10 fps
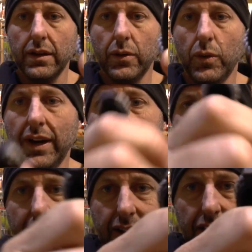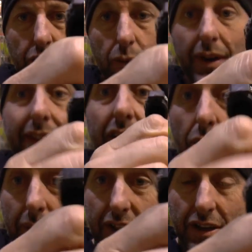one and a little one. The
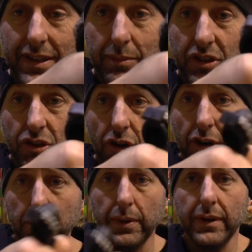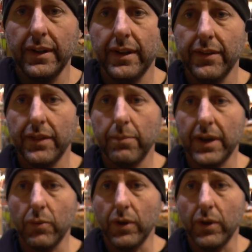little one goes up the top, the big